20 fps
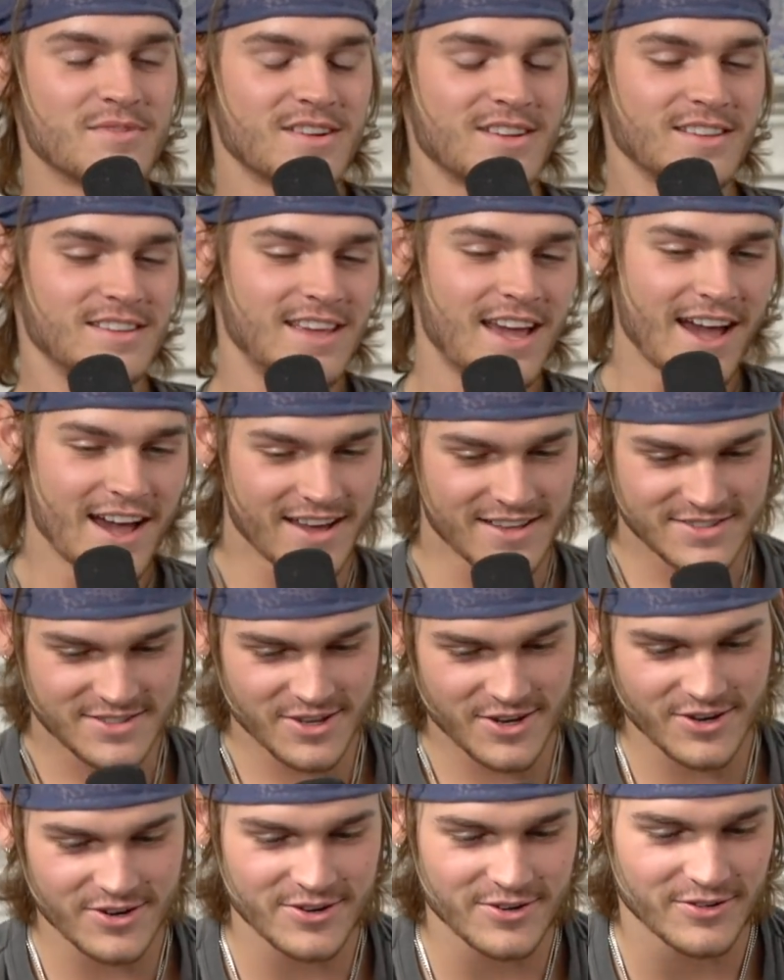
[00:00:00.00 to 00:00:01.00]
Yeah.
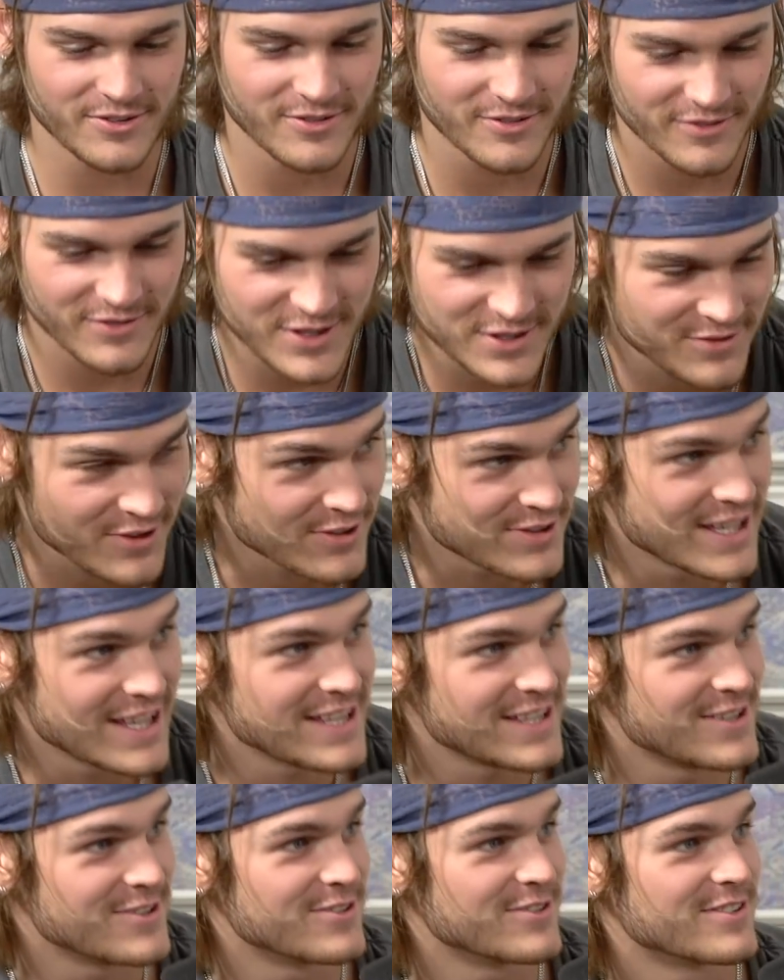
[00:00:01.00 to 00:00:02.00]
So first of all,
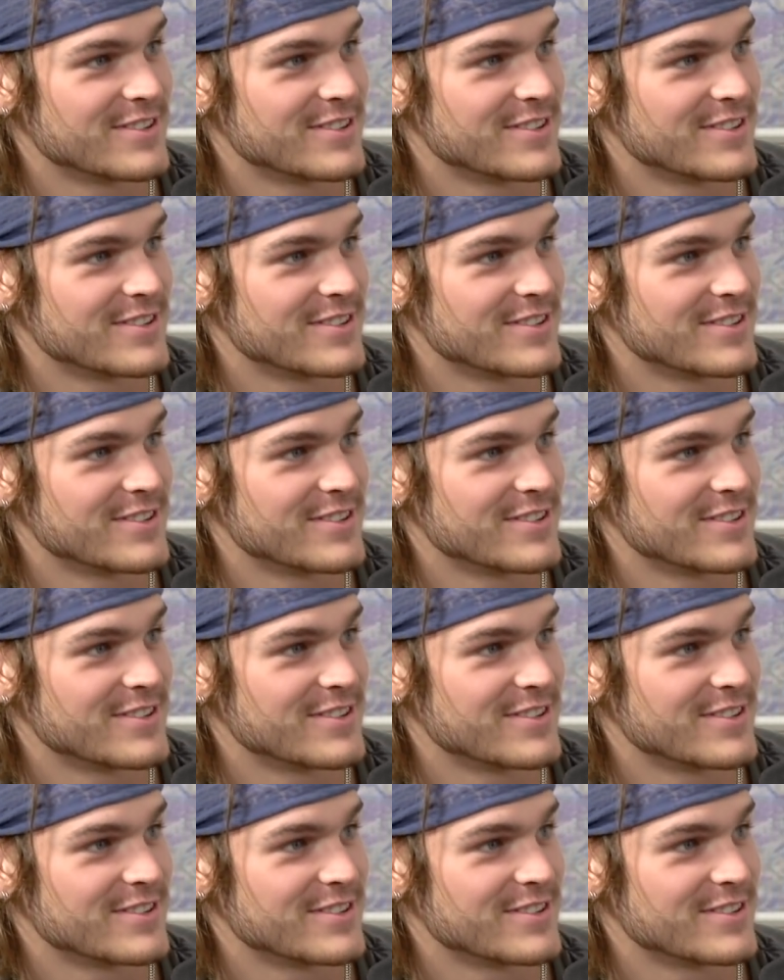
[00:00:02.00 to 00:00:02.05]
thank you.